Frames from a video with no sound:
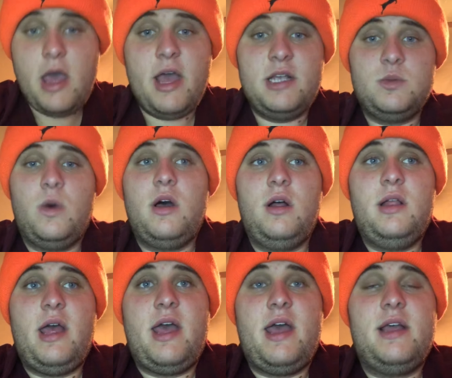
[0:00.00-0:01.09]
as well
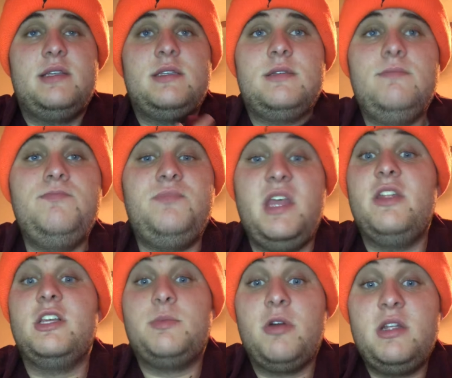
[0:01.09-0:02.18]
as in the
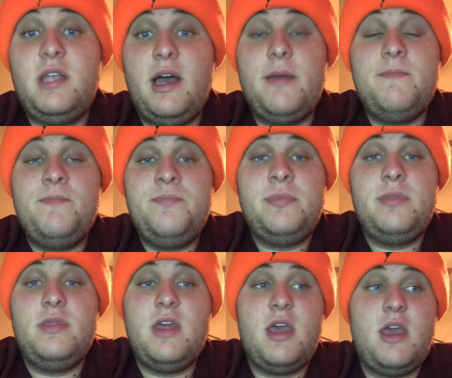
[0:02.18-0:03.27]
springtime.
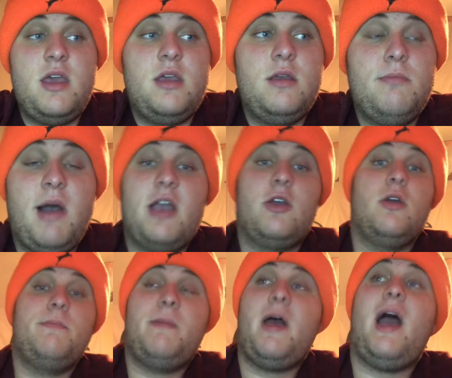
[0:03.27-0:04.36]
They
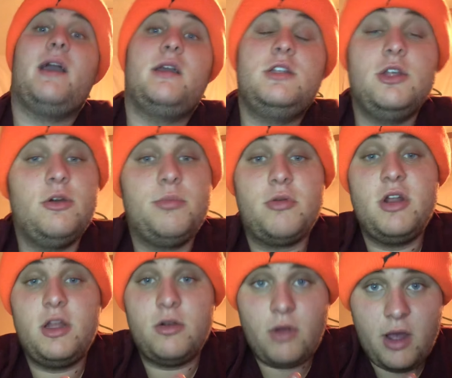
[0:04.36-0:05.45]
migrate back to their
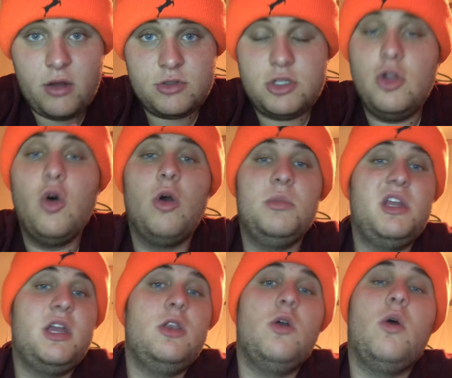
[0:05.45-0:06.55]
breeding grounds, normally
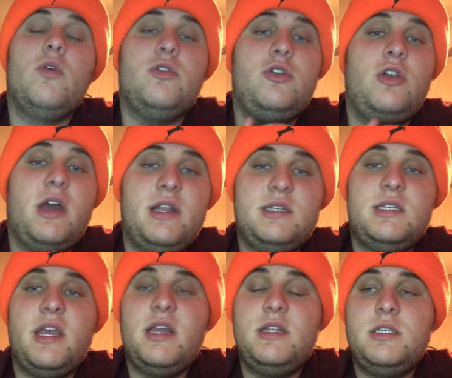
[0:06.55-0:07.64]
in northern United
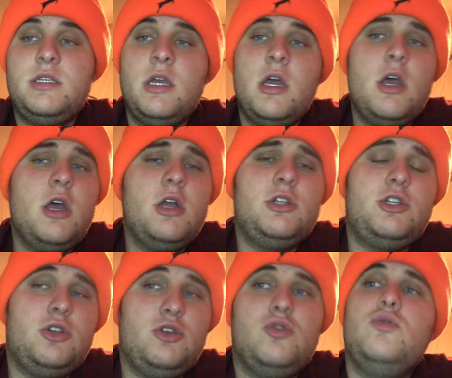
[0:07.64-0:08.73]
States
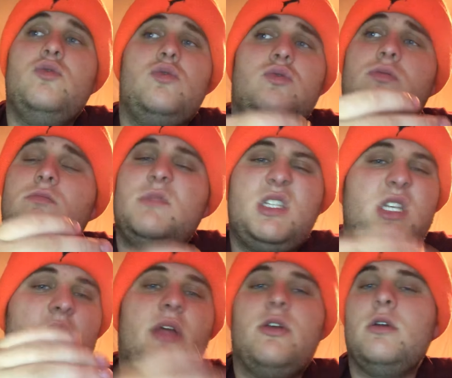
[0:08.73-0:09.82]
to
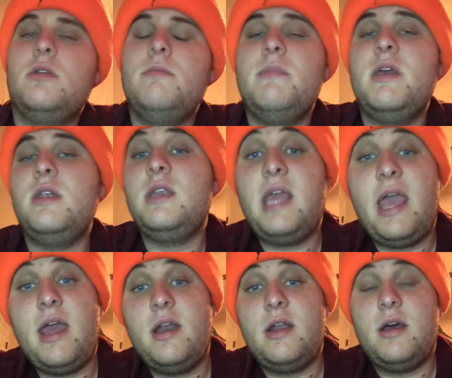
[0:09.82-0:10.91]
southern
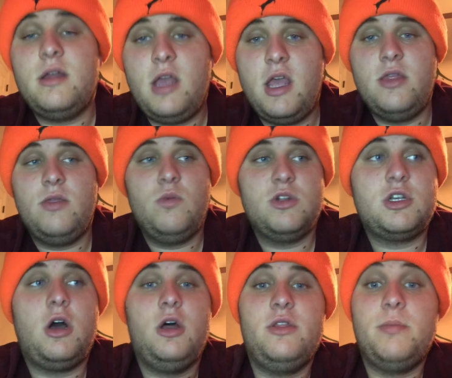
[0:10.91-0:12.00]
mid-Canada in what's
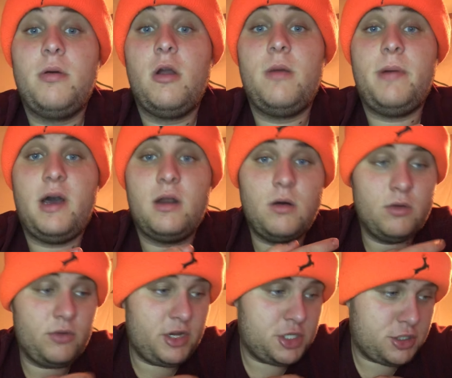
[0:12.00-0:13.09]
called the prairie pothole
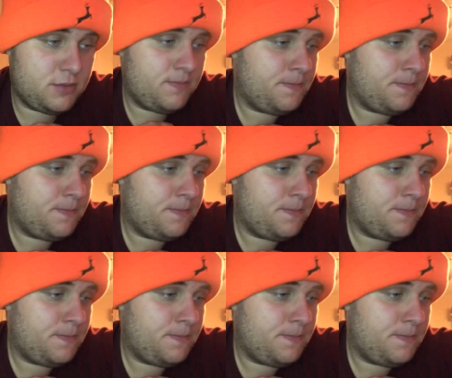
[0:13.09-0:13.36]
region.